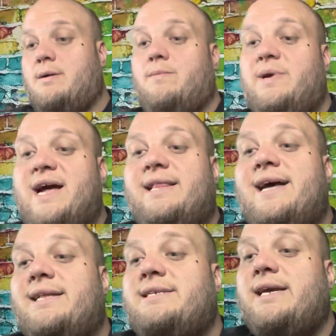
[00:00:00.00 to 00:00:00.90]
we got
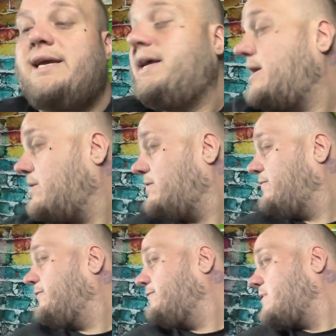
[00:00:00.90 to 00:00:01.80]
that taken care
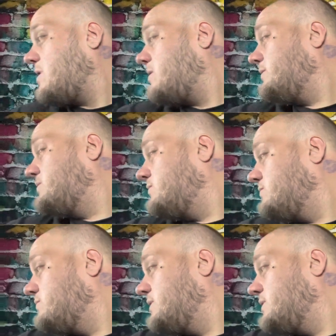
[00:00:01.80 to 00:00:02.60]
of. On to,